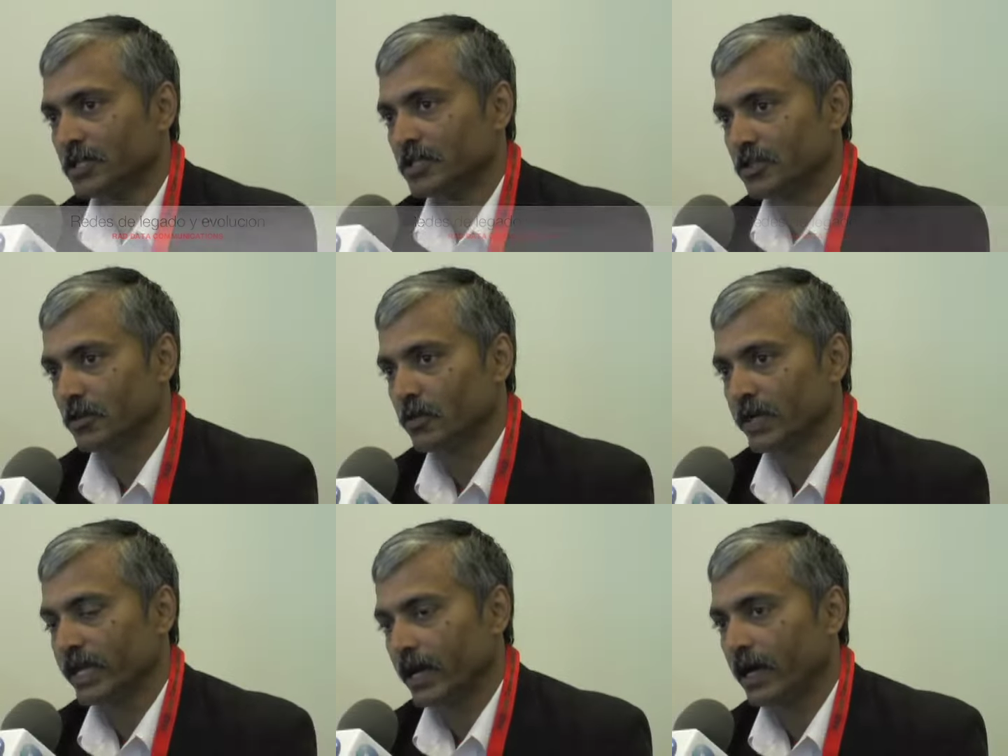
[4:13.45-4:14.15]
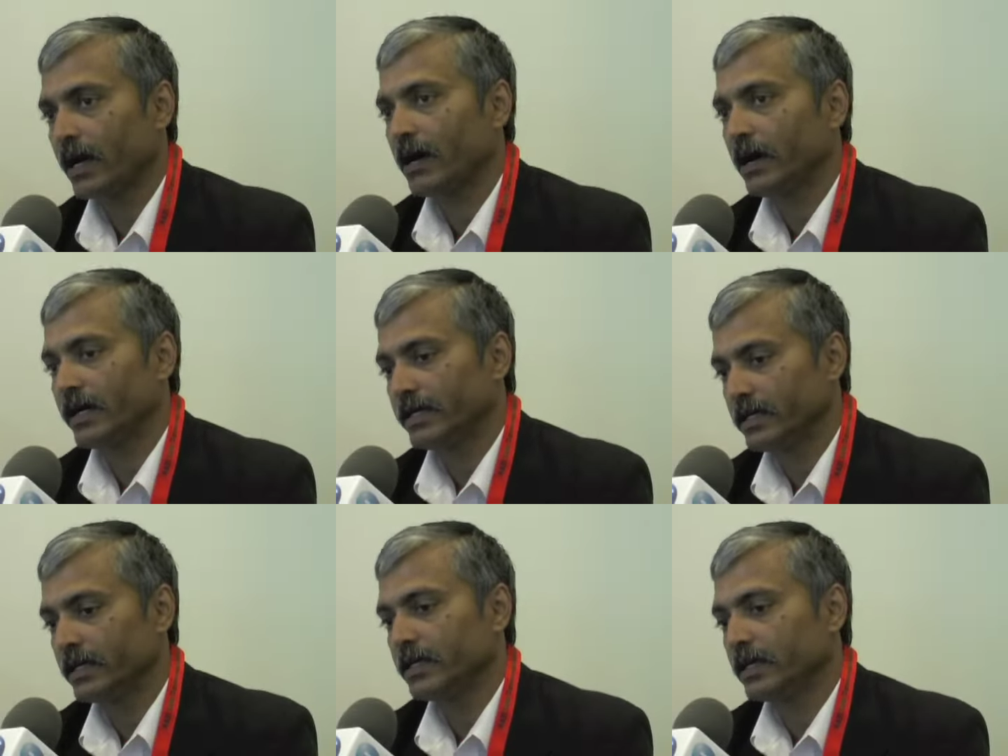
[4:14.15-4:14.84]

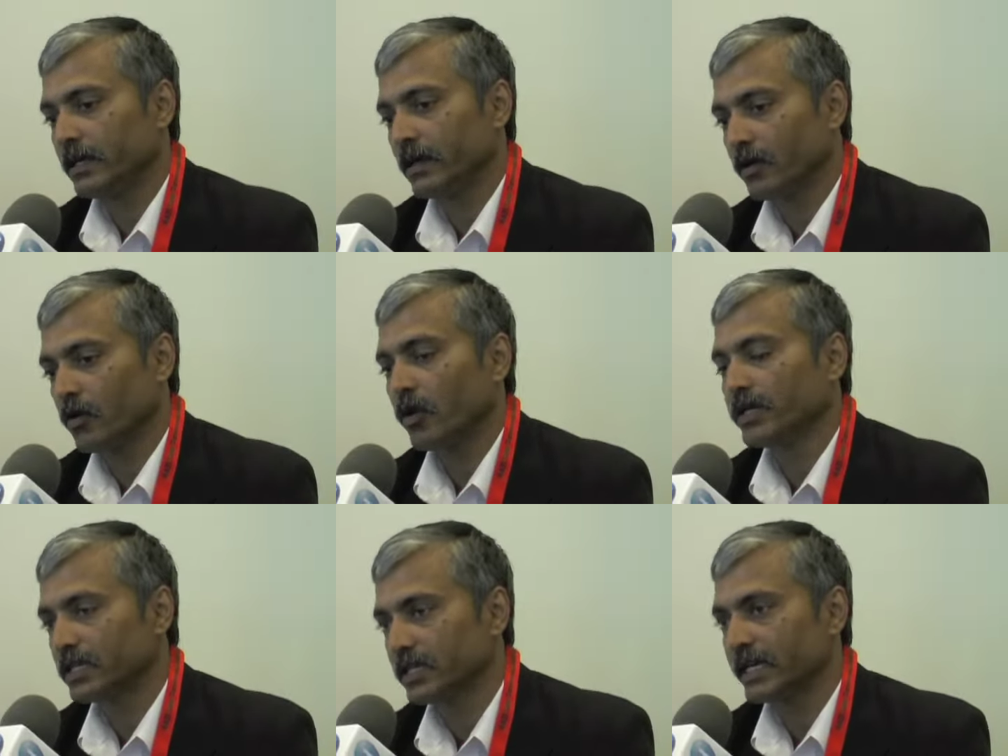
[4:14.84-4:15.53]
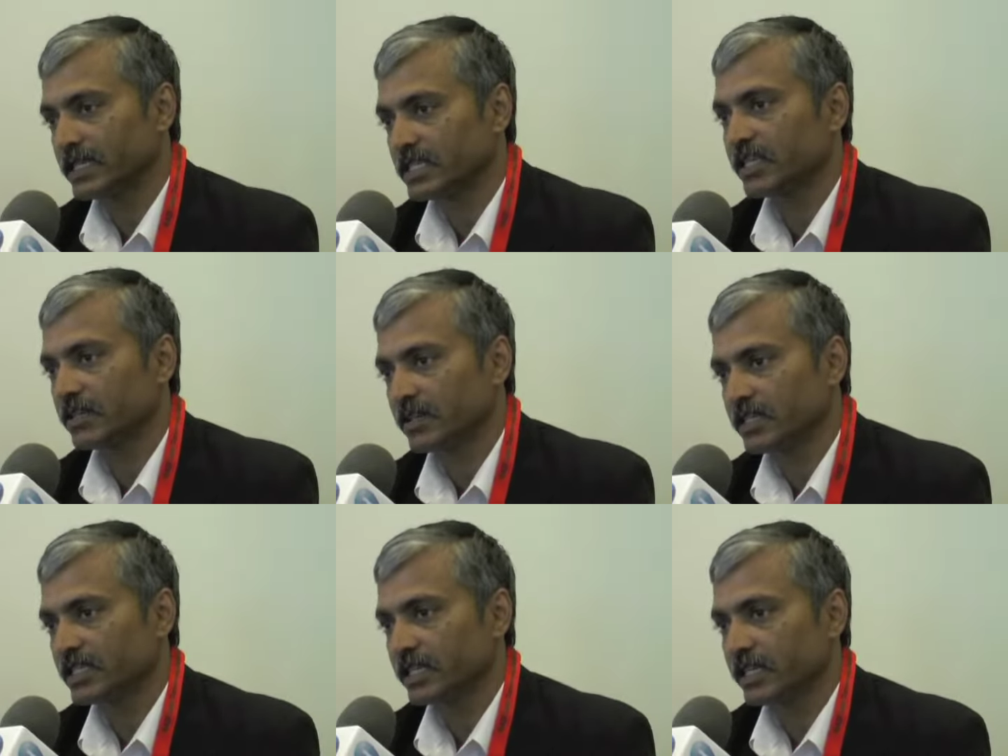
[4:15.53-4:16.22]
go into next
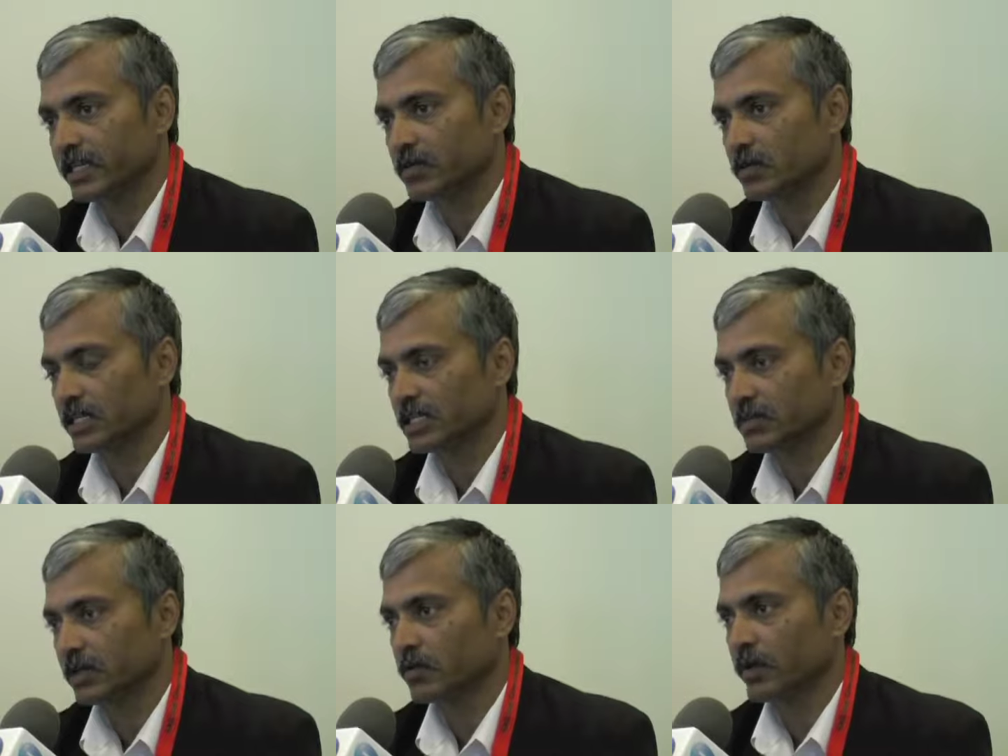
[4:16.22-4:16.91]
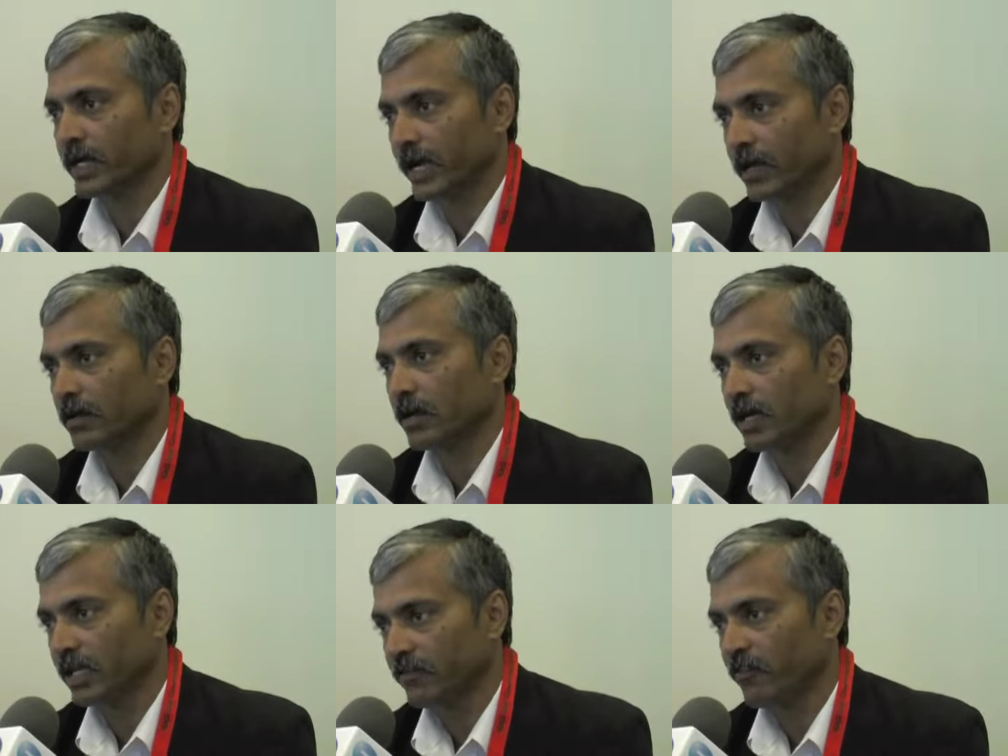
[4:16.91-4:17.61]
generation networks, but we cannot
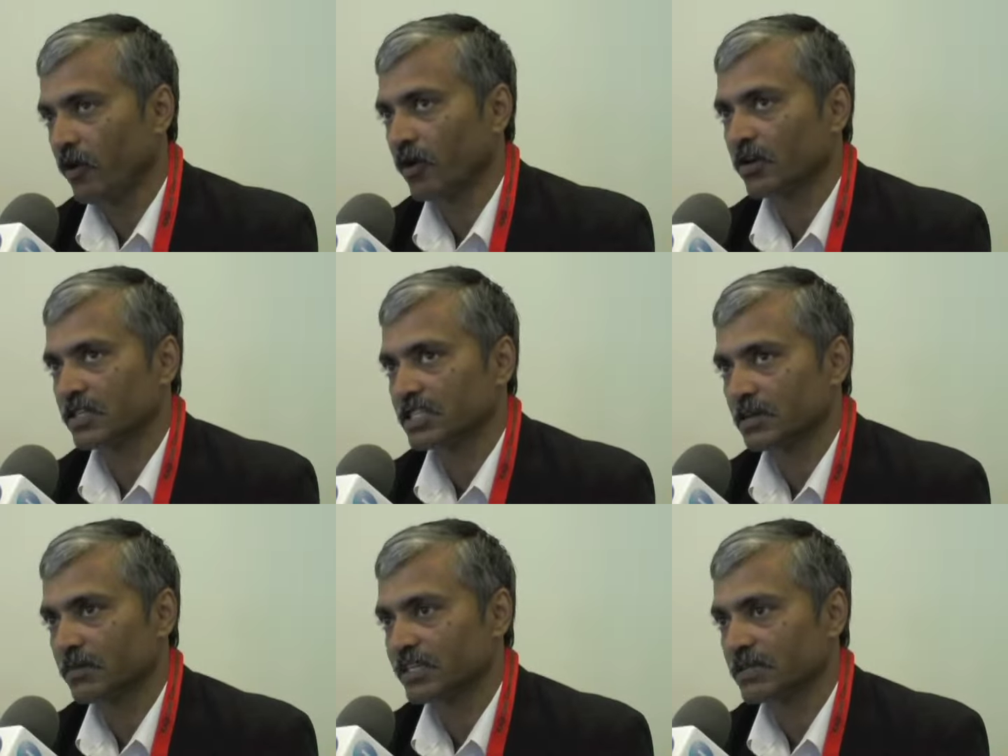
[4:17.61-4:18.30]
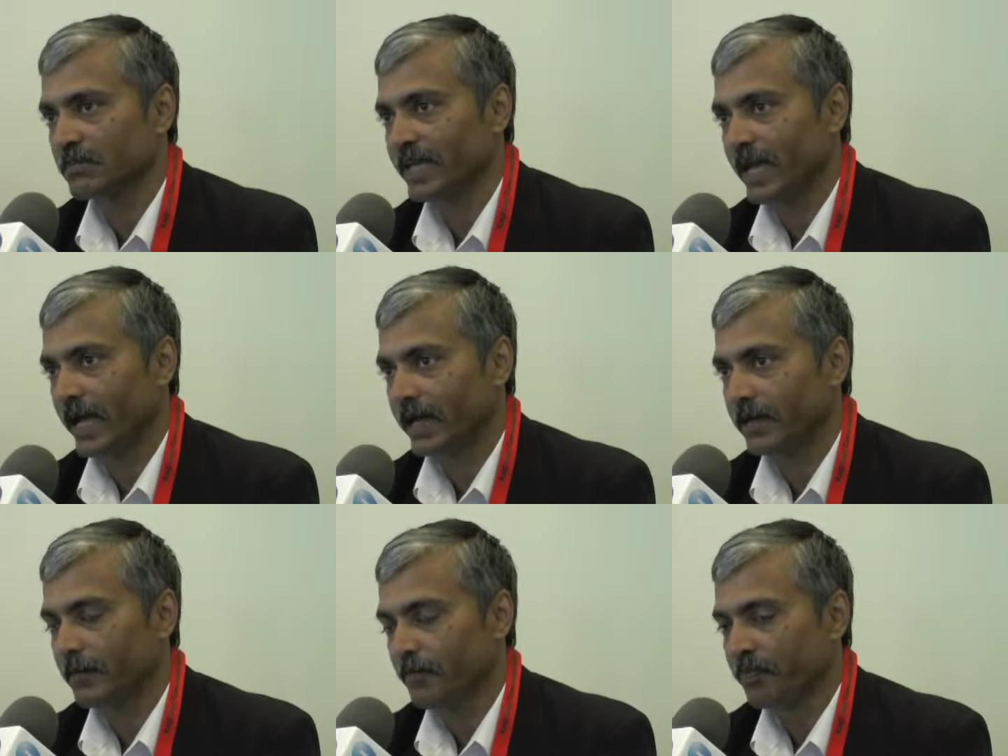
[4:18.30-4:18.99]
leave our customers
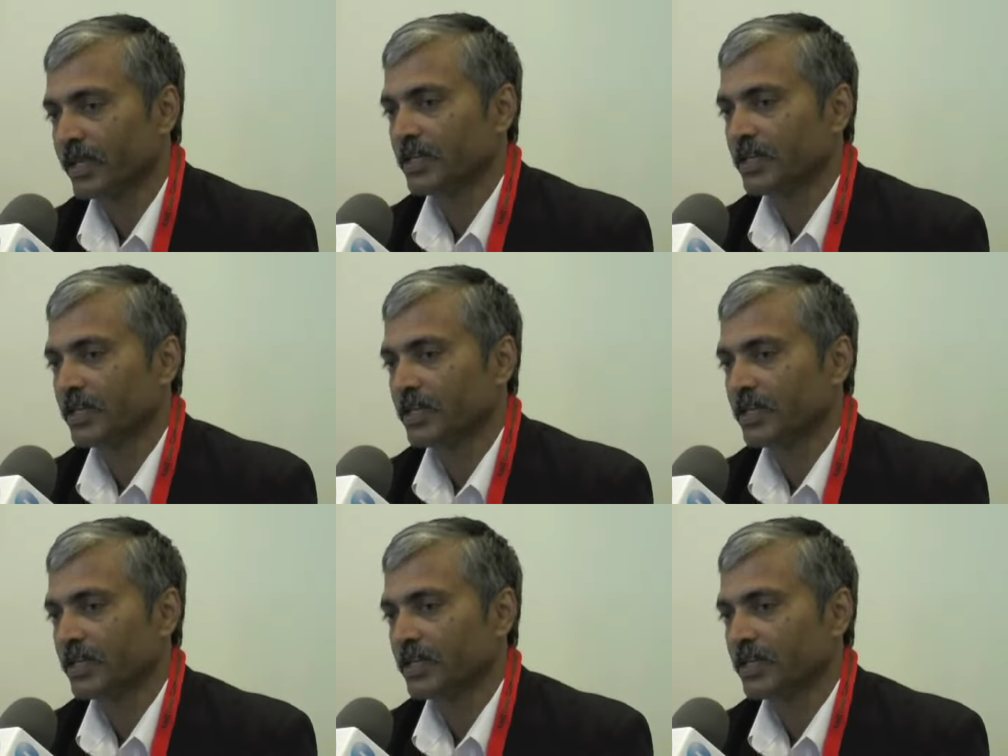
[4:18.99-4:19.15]
behind.